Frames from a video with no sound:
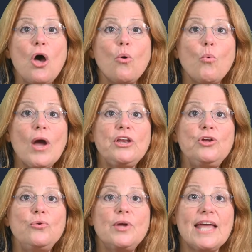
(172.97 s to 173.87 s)
When
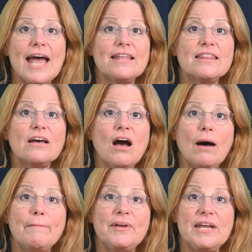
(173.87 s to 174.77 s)
you get the
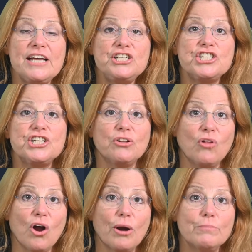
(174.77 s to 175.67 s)
combination
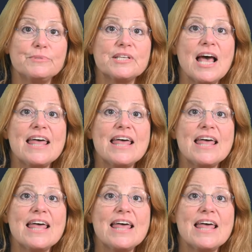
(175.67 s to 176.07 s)
alarms,